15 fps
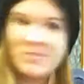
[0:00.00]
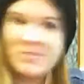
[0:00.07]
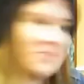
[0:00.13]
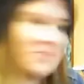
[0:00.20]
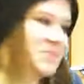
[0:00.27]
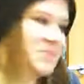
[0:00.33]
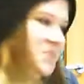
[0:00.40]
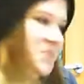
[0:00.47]

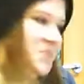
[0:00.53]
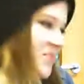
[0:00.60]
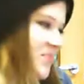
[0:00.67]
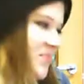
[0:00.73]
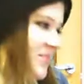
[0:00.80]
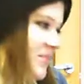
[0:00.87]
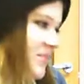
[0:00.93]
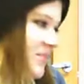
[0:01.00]

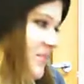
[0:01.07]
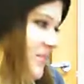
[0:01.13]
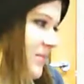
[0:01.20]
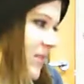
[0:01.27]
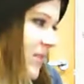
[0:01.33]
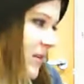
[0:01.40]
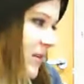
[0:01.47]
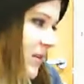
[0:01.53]

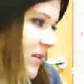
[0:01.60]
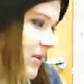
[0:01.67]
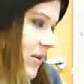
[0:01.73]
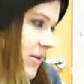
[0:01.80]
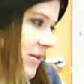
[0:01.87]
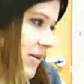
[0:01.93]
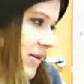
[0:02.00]
(silence)